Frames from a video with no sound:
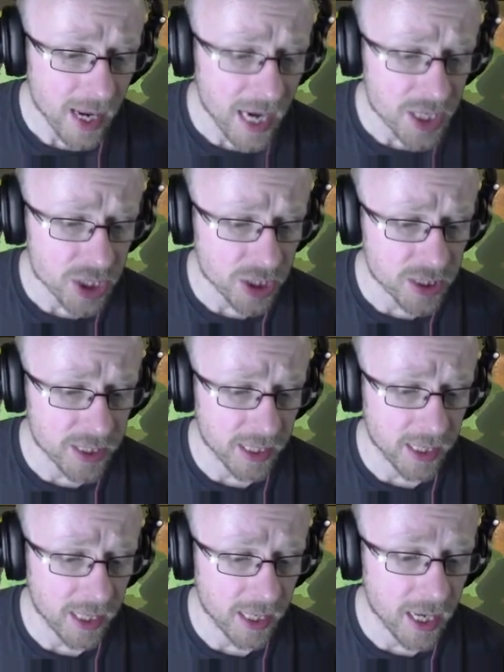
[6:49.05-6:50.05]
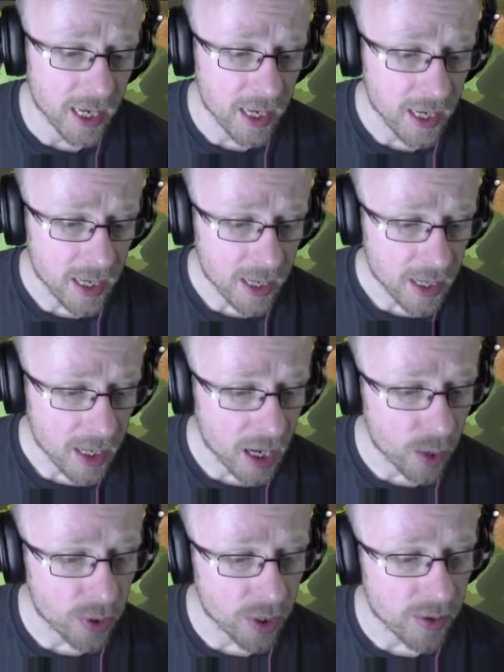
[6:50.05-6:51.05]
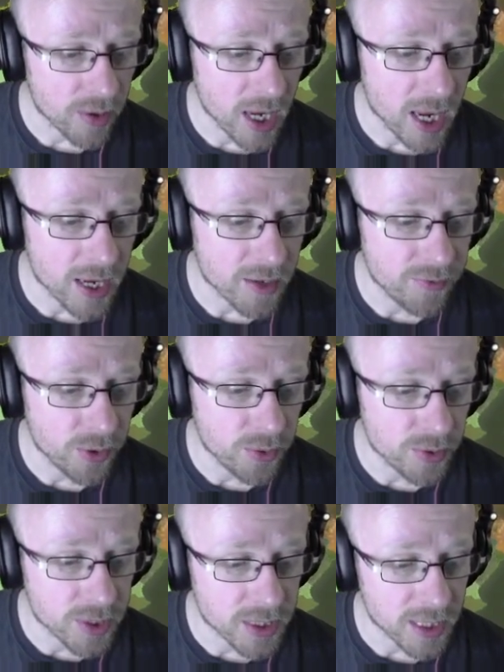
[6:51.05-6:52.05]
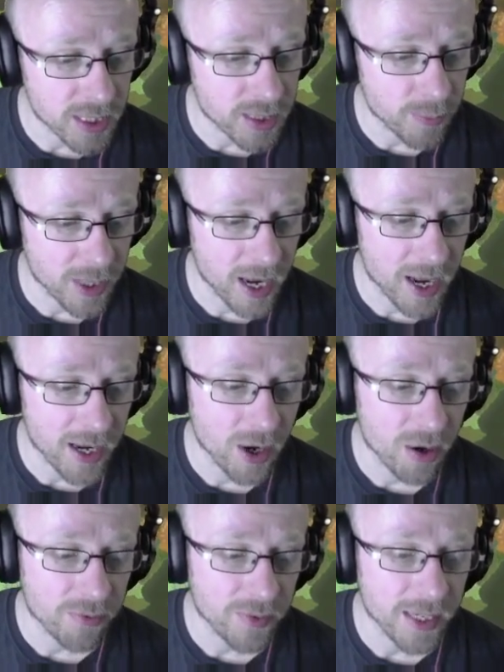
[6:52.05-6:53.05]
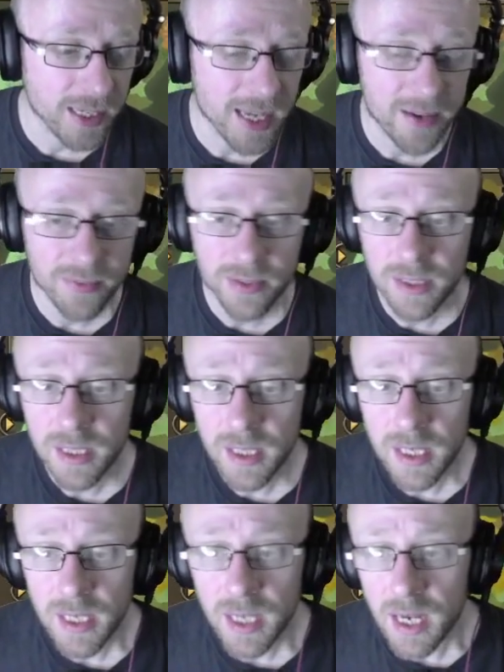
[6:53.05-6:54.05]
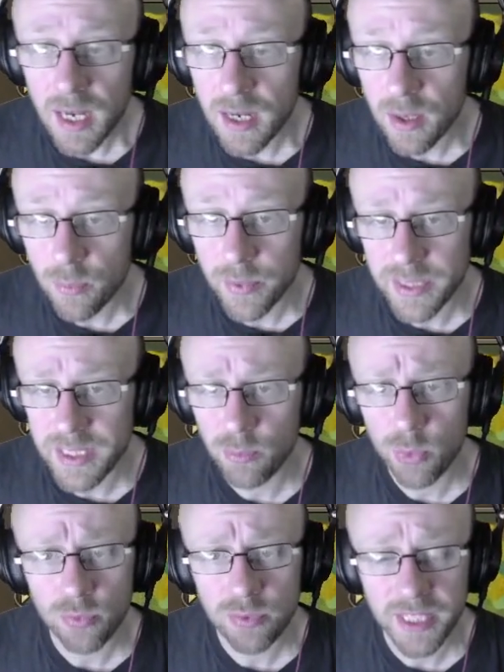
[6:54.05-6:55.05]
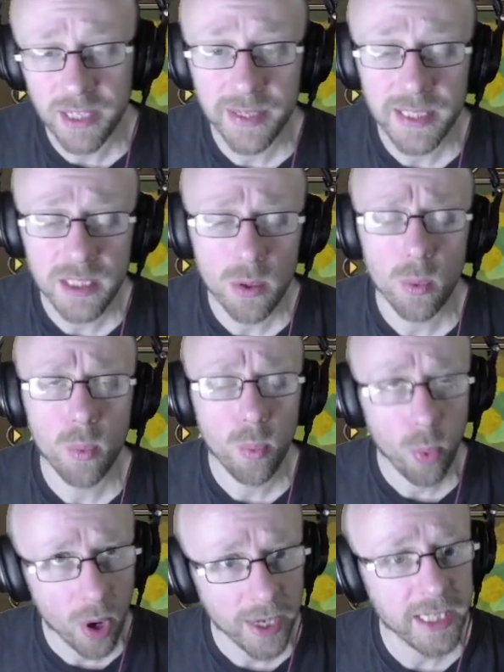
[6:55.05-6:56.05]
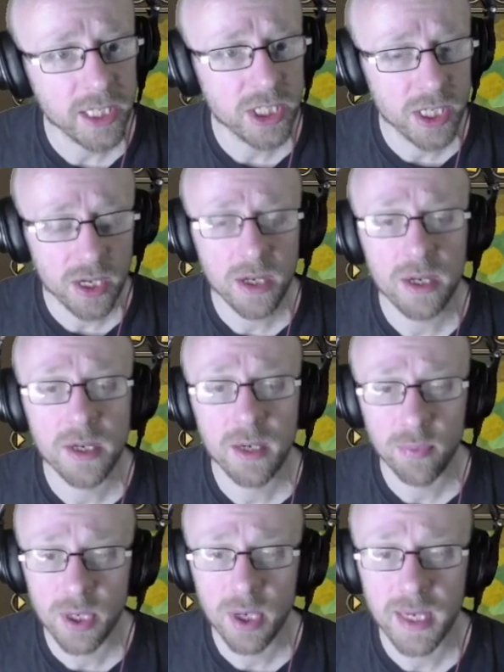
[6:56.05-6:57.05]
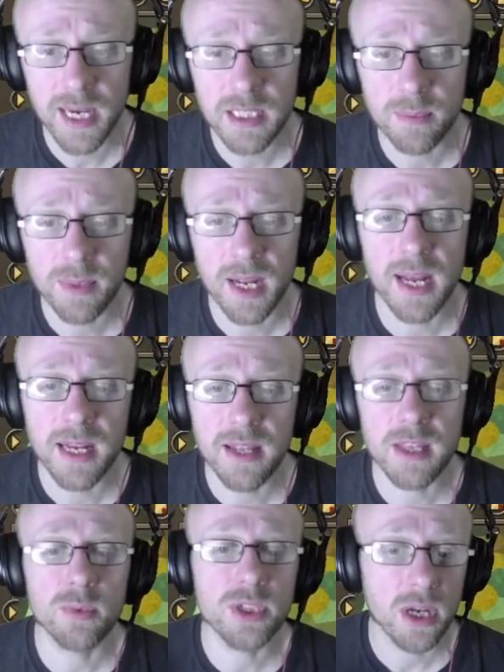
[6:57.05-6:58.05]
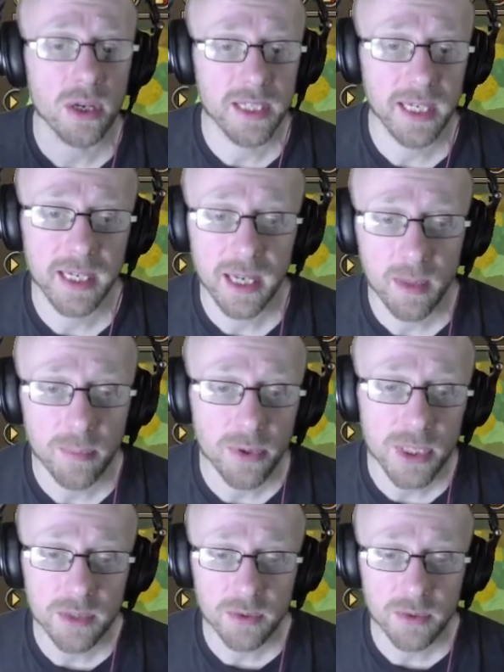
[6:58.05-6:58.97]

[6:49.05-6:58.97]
As you can see here, we've got food supply of 11, which will decrease one each turn if we're not getting supply, and then we'll start taking hit points.